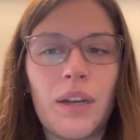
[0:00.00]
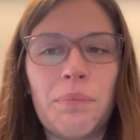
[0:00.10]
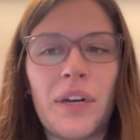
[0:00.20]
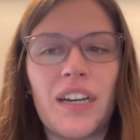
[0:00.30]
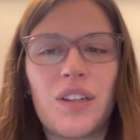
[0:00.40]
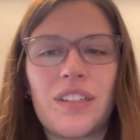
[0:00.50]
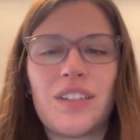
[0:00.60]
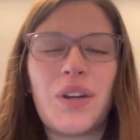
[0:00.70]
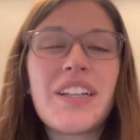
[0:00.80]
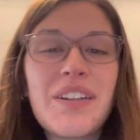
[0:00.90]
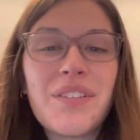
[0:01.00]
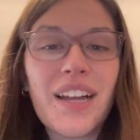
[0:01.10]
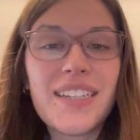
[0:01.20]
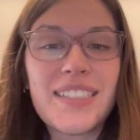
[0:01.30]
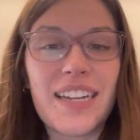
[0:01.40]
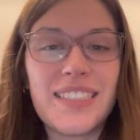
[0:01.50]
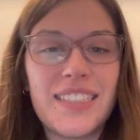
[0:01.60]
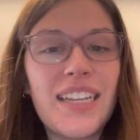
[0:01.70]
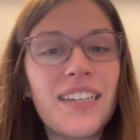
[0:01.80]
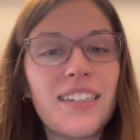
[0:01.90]
but quickly realized I
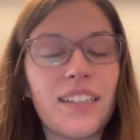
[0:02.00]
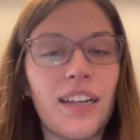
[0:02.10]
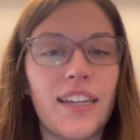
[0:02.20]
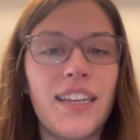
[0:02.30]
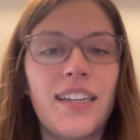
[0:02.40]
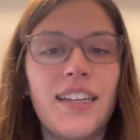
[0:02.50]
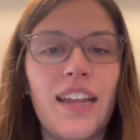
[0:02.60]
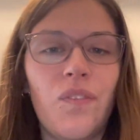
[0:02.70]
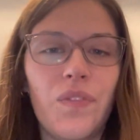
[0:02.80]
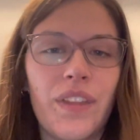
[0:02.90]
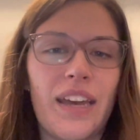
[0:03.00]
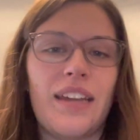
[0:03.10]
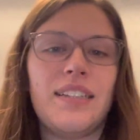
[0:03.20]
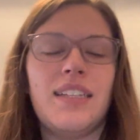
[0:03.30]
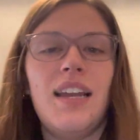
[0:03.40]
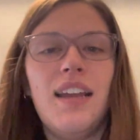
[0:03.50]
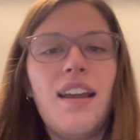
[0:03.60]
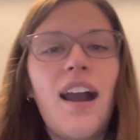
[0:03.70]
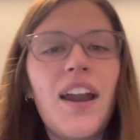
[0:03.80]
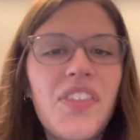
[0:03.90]
didn't like it in that
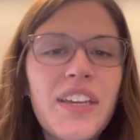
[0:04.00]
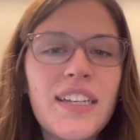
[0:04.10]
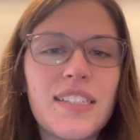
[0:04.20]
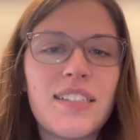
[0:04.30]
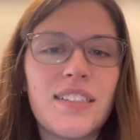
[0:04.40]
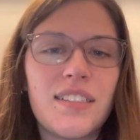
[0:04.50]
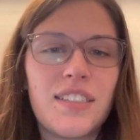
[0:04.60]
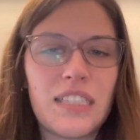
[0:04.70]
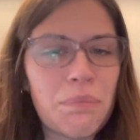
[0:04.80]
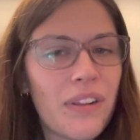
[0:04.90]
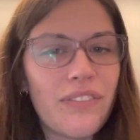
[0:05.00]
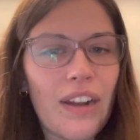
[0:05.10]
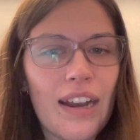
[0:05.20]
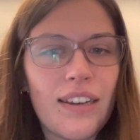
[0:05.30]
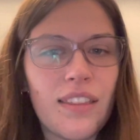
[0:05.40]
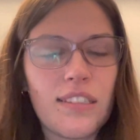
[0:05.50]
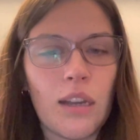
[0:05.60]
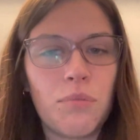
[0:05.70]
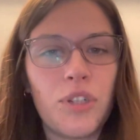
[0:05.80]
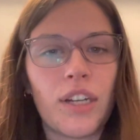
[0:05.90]
I think it simplified the
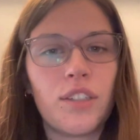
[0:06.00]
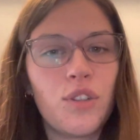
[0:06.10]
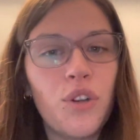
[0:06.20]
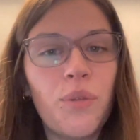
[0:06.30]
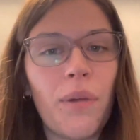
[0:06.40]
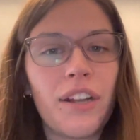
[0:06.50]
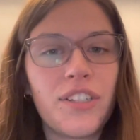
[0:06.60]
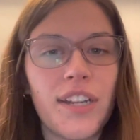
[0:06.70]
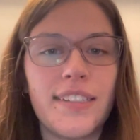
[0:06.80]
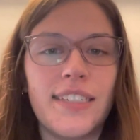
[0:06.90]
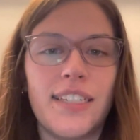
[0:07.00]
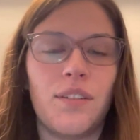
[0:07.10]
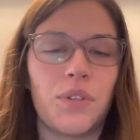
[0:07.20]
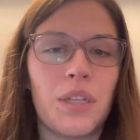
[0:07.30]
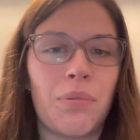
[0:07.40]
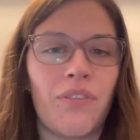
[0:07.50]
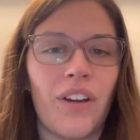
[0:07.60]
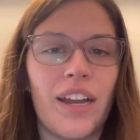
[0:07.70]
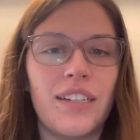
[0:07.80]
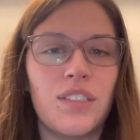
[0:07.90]
subject too much and didn't really
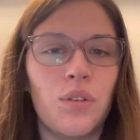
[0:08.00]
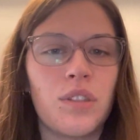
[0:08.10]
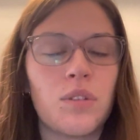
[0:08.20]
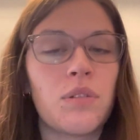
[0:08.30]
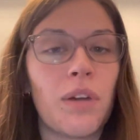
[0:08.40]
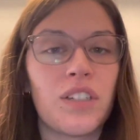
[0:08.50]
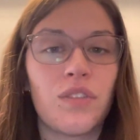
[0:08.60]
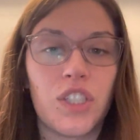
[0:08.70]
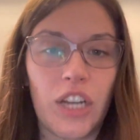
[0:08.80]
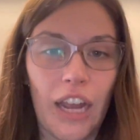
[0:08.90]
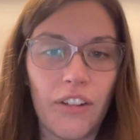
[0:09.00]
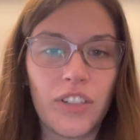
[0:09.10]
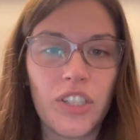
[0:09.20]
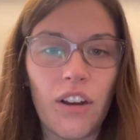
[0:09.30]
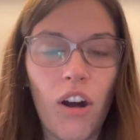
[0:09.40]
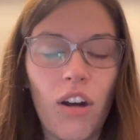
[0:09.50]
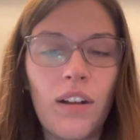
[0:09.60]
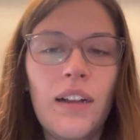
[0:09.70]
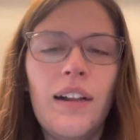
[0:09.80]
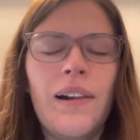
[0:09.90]
provide students with much of a challenge at all.
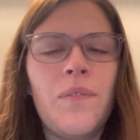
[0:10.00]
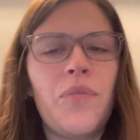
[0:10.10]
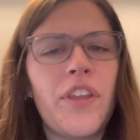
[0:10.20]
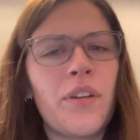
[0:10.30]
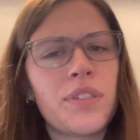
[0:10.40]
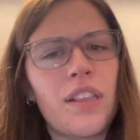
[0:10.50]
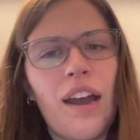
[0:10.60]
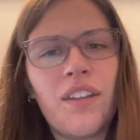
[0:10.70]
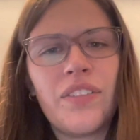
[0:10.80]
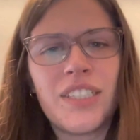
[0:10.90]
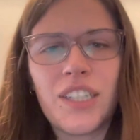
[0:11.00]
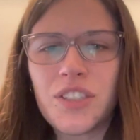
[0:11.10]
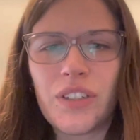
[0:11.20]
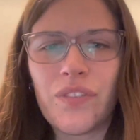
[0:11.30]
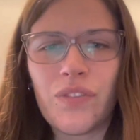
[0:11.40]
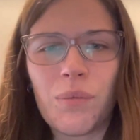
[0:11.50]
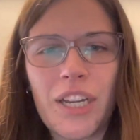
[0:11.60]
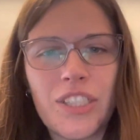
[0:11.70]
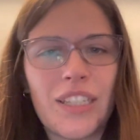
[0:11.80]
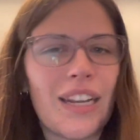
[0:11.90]
And there was a lot of additional
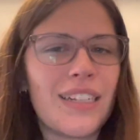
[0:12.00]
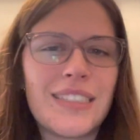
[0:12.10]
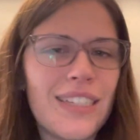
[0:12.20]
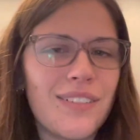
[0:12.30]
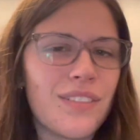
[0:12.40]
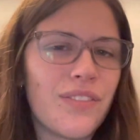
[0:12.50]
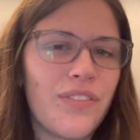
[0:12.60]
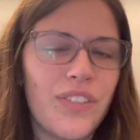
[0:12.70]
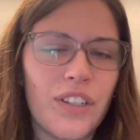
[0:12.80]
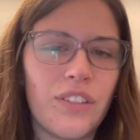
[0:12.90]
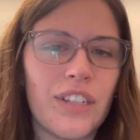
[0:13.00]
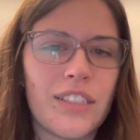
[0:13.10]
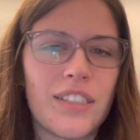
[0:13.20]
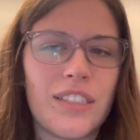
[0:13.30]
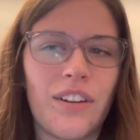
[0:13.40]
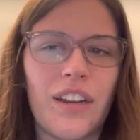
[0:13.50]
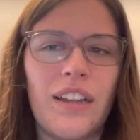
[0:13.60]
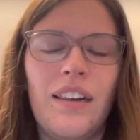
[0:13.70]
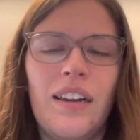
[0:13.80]
information that I didn't feel necessary.